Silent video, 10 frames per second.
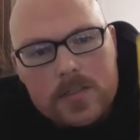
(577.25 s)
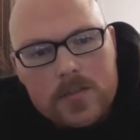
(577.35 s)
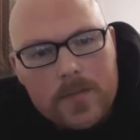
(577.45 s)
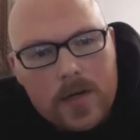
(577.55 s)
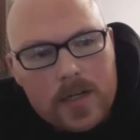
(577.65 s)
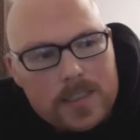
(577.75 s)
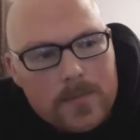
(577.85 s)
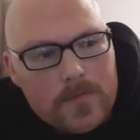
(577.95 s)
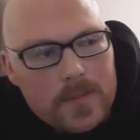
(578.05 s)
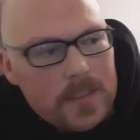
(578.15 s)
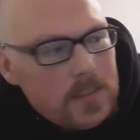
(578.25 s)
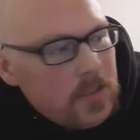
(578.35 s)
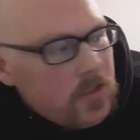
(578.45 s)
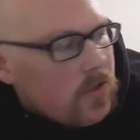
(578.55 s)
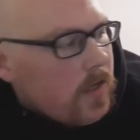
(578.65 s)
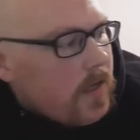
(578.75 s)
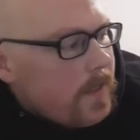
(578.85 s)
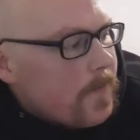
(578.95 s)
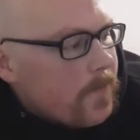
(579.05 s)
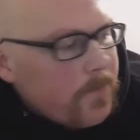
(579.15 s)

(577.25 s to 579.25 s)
so I bought some of these to try.